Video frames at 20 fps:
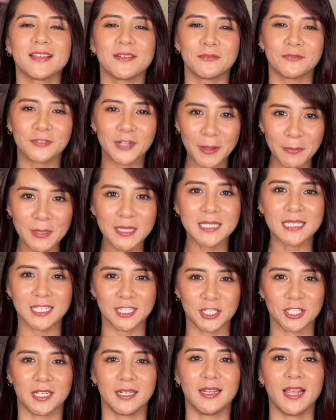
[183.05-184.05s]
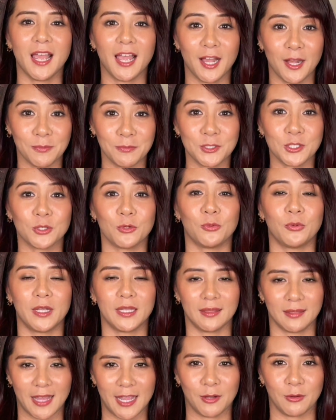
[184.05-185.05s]
Repetition helps
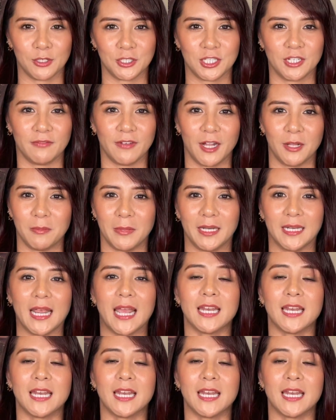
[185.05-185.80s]
with language development,